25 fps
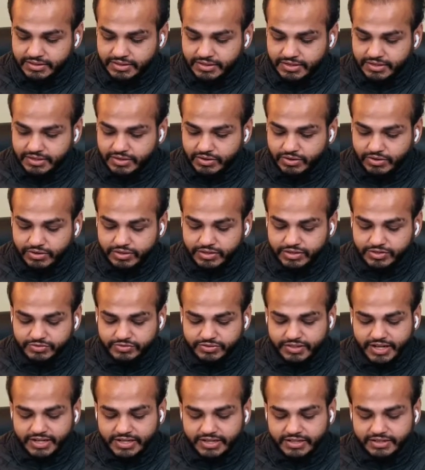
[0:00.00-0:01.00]
or if
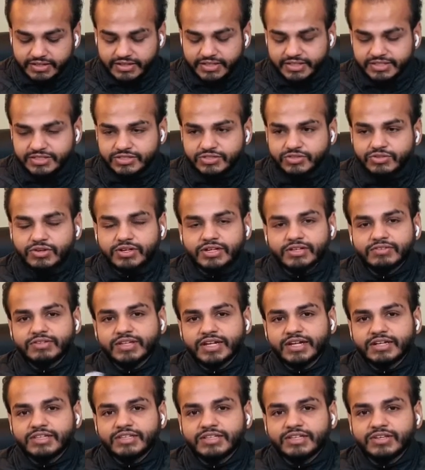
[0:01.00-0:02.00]
that it's not, if
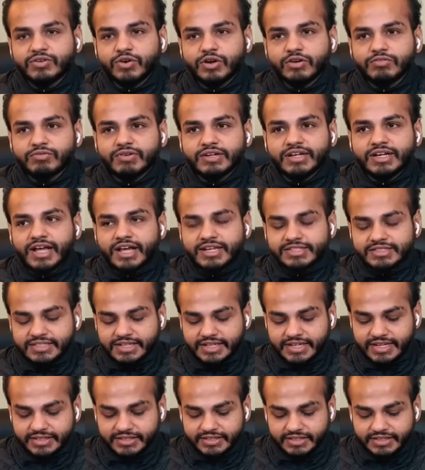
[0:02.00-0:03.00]
that the conflict hasn't
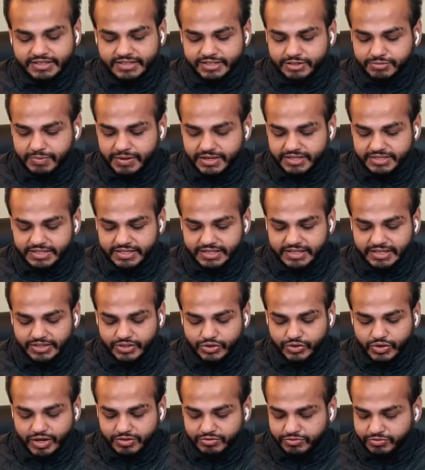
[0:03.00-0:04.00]
ended, it's basically you
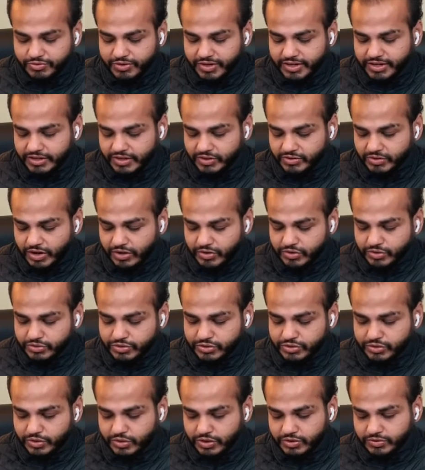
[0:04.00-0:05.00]
have figured out how to
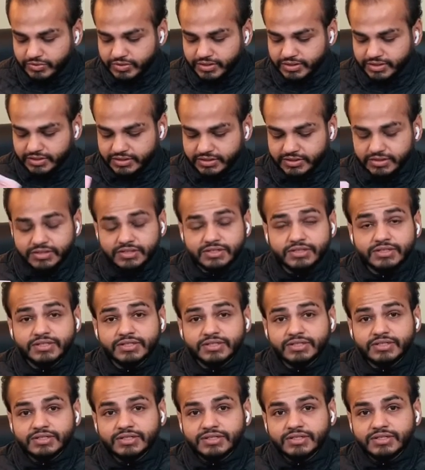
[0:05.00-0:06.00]
resolve it.
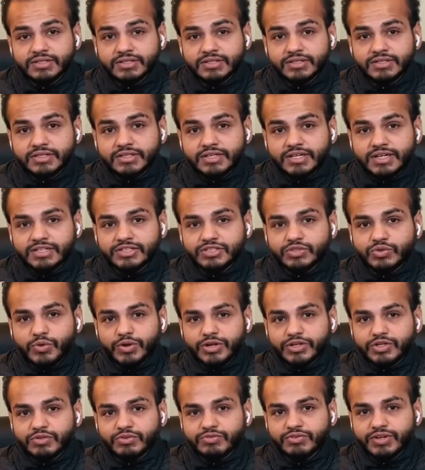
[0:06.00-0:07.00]
It's going
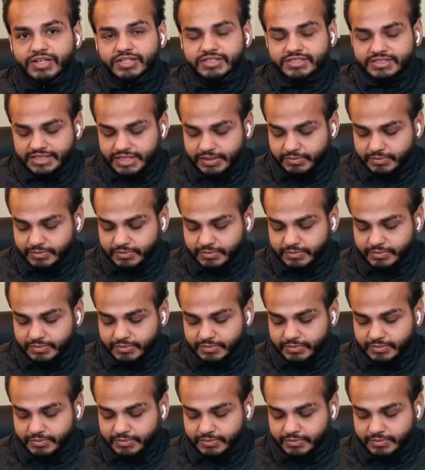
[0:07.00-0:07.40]
to a very stable